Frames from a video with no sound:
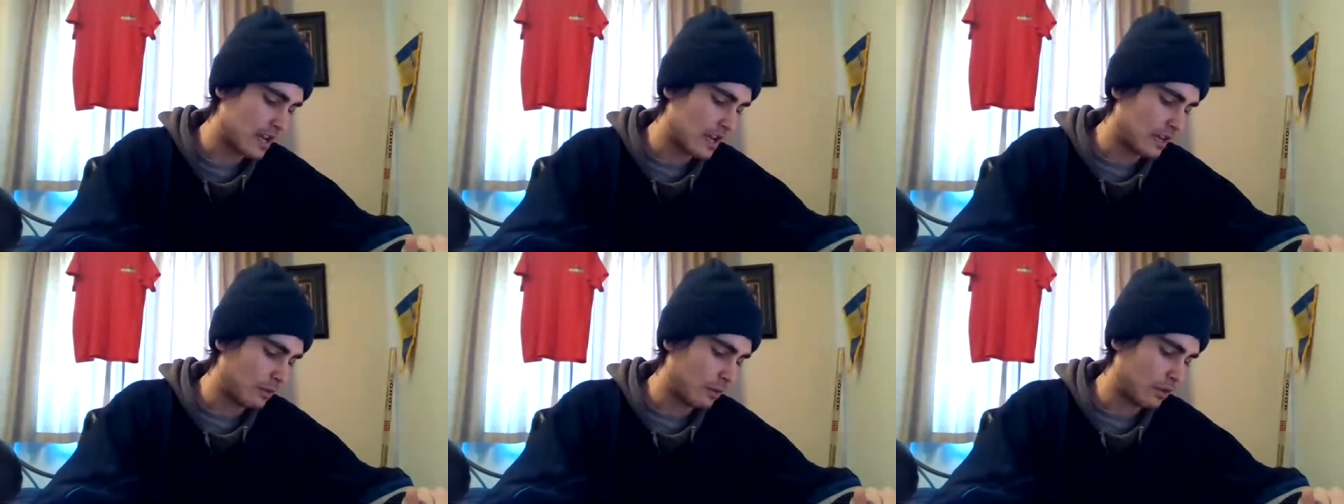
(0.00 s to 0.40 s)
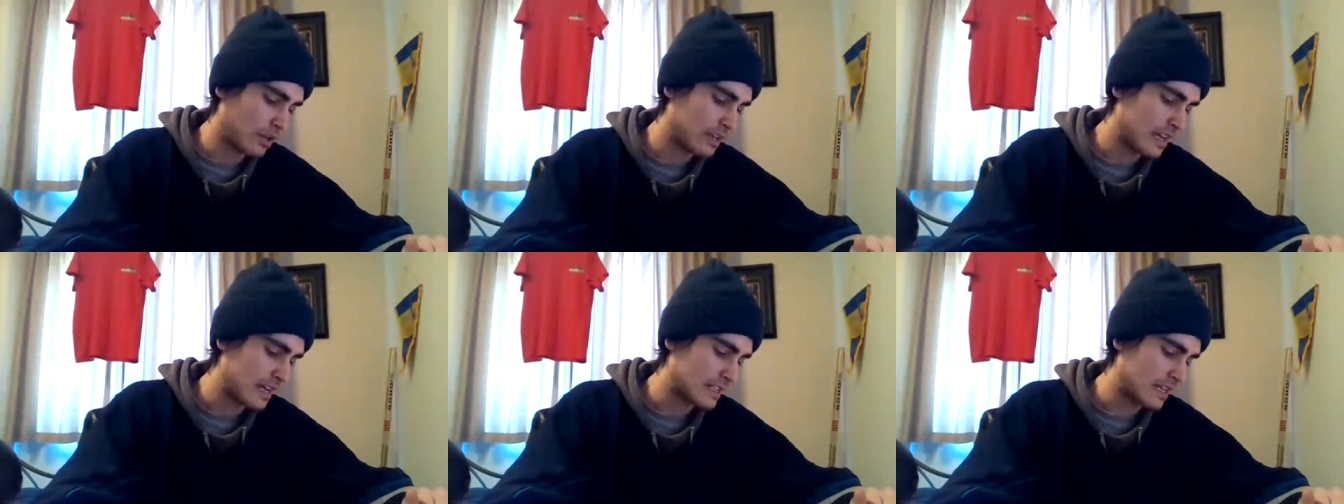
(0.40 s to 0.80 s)
we'll look
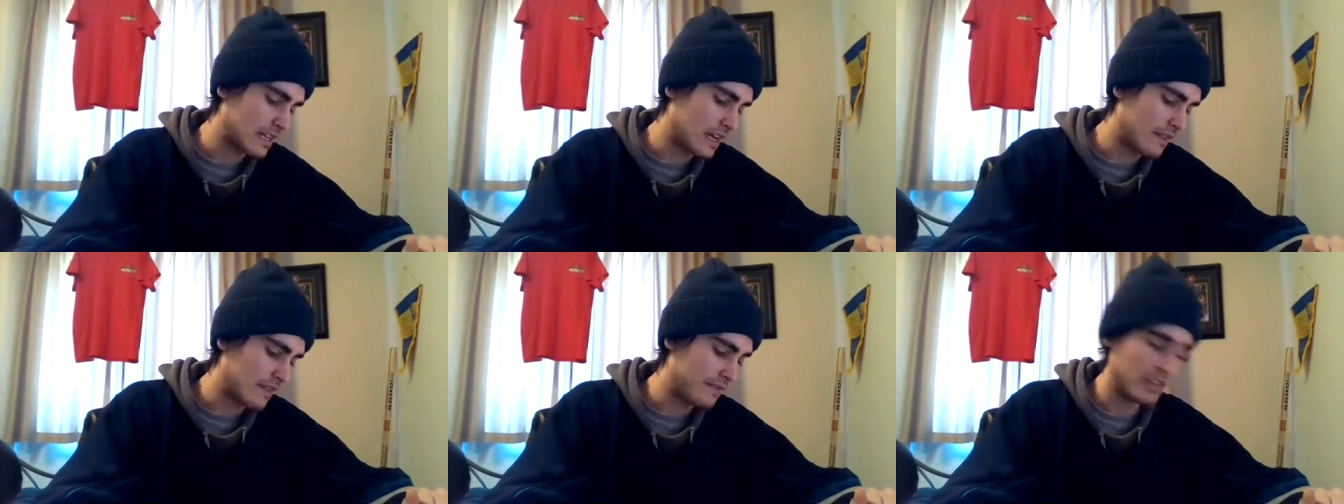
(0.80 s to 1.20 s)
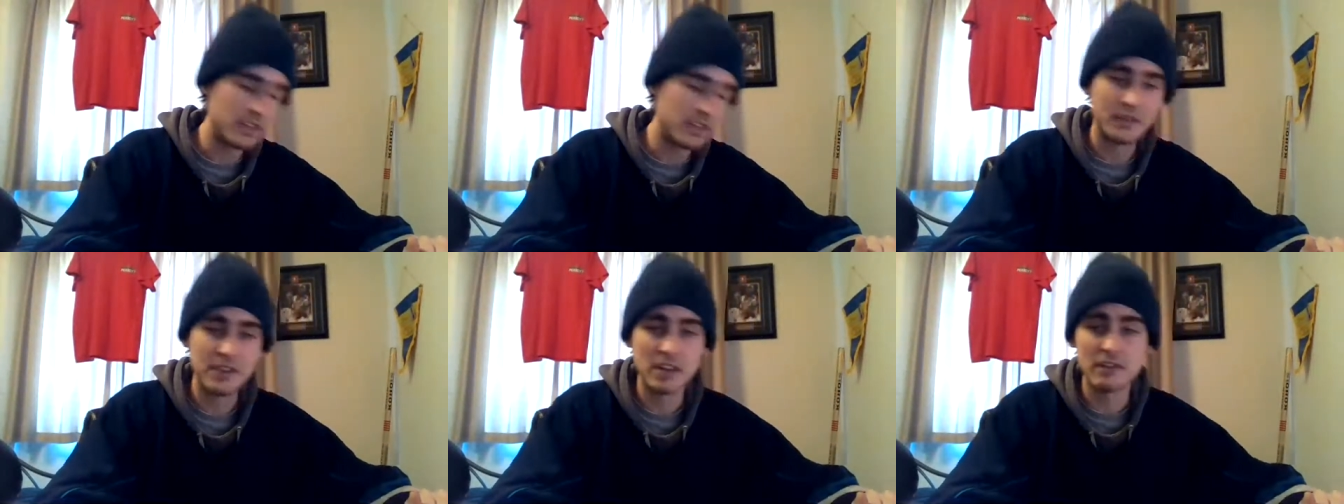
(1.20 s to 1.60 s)
at
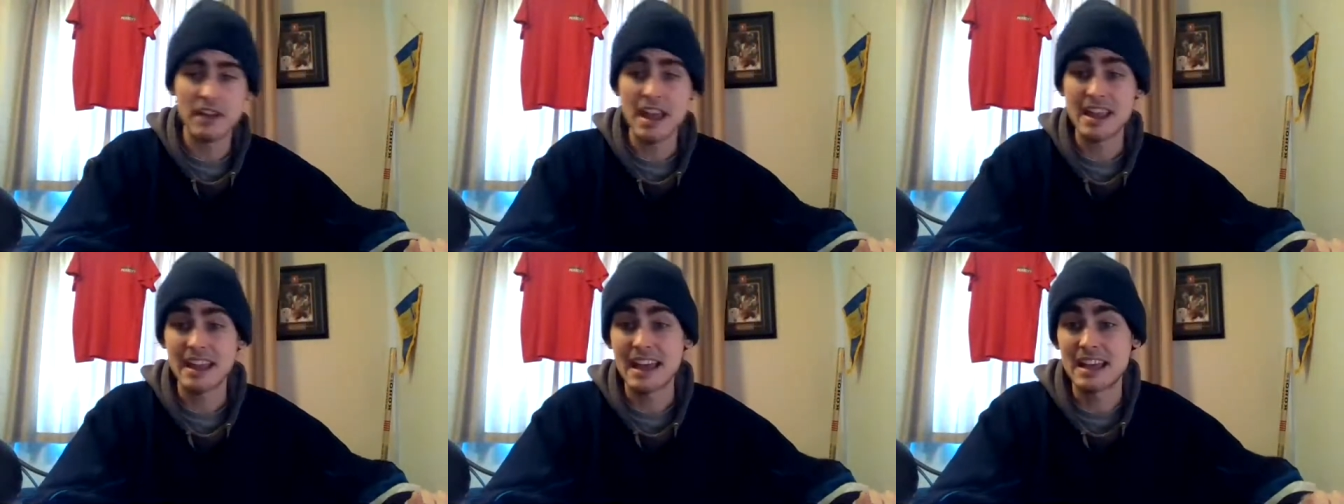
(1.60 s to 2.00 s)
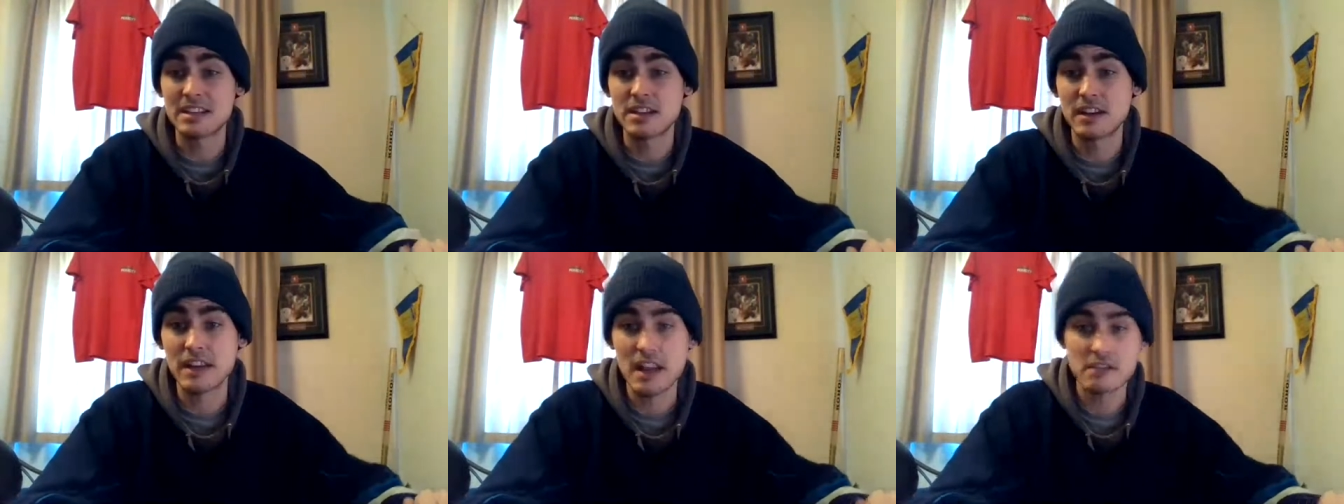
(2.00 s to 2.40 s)
Philadelphia reg, as
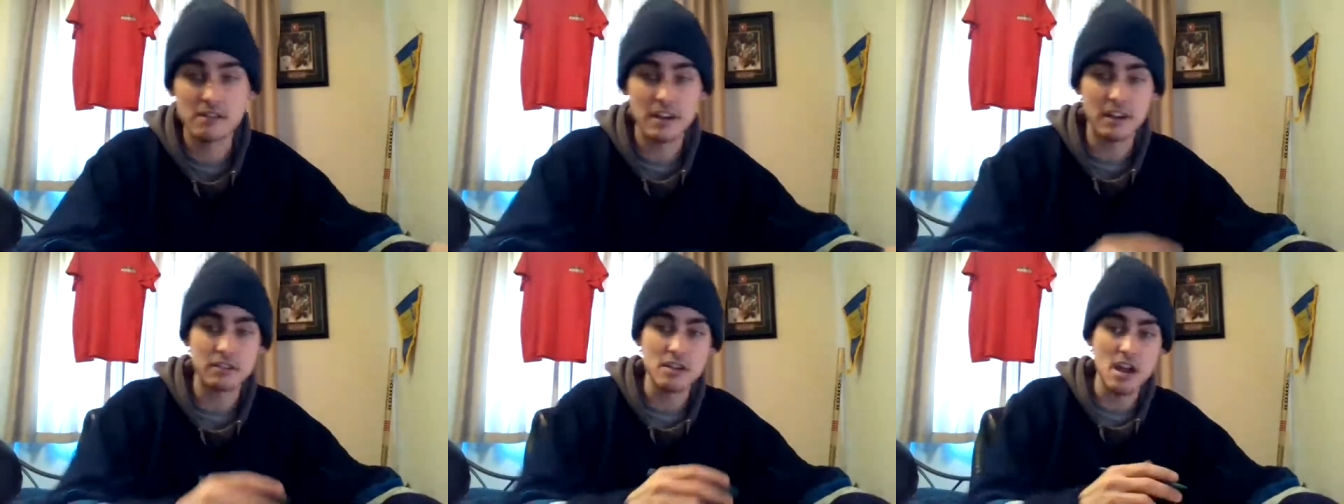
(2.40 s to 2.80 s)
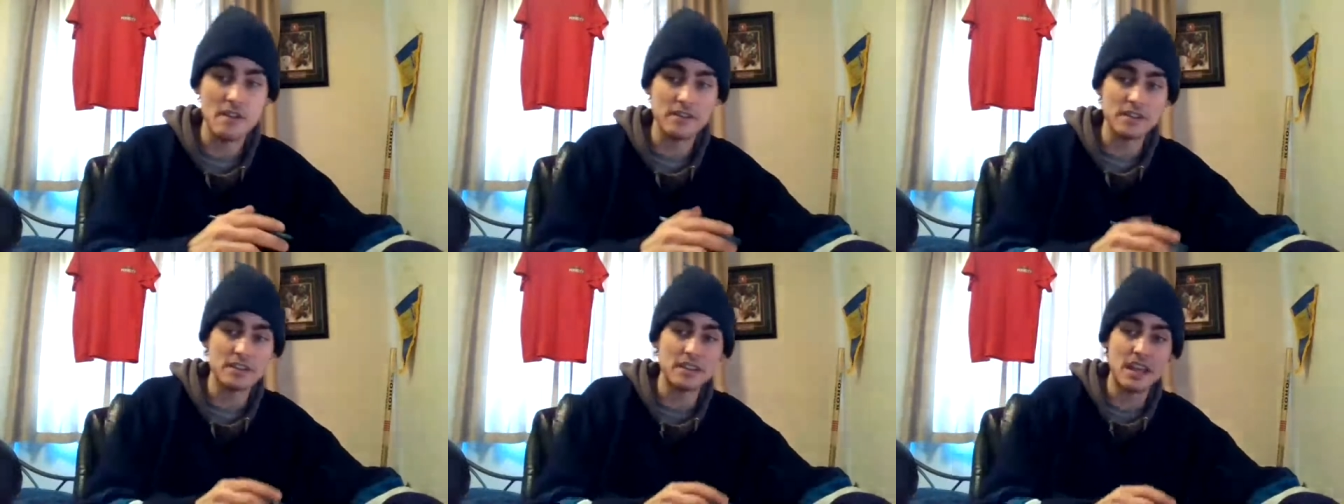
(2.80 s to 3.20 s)
our guy Ryan
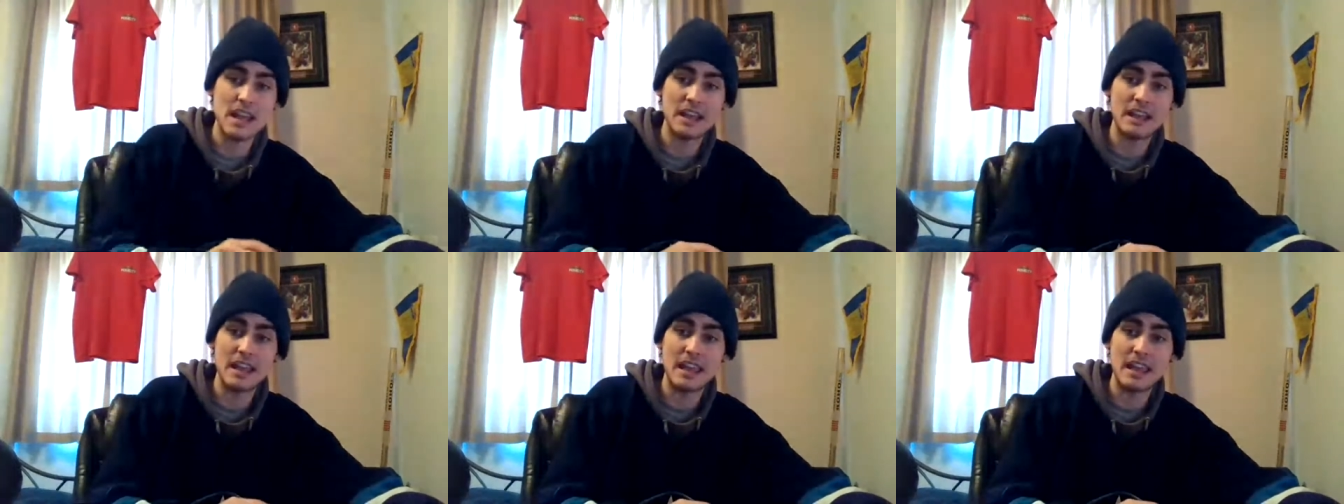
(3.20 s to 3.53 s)
Crawford saying,